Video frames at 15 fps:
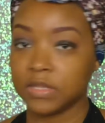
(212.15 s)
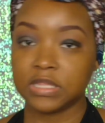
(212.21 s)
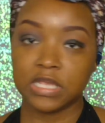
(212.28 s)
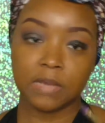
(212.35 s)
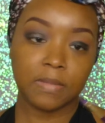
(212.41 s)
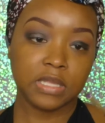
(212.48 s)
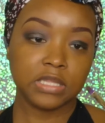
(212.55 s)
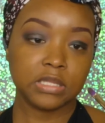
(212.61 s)
gonna
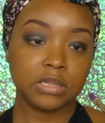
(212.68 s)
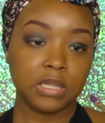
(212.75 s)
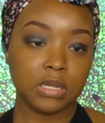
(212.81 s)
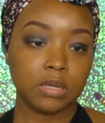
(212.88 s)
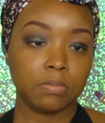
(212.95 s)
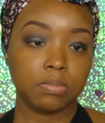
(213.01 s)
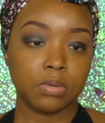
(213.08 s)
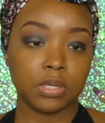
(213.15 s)
take my
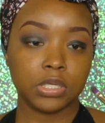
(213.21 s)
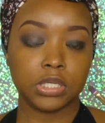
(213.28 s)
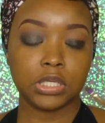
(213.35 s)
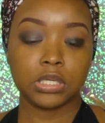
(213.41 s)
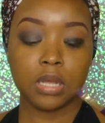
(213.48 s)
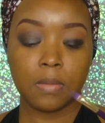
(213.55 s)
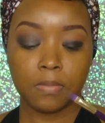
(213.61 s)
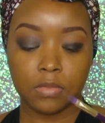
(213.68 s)
synthetic
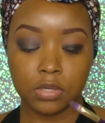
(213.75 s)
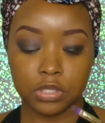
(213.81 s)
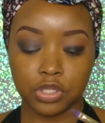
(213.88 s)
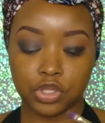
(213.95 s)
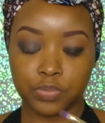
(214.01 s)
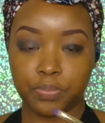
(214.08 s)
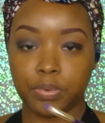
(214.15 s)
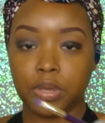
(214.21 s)
brush, I'm gonna
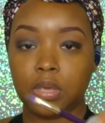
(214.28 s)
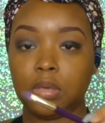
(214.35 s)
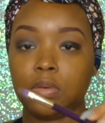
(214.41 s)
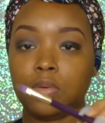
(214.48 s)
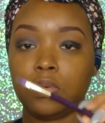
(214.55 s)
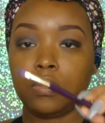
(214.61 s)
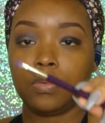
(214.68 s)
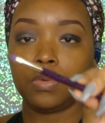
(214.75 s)
spray it
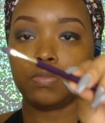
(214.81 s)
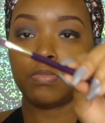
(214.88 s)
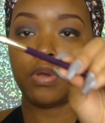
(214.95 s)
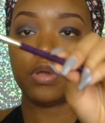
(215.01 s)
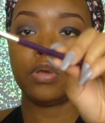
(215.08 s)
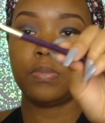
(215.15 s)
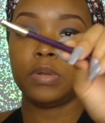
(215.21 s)
with Mario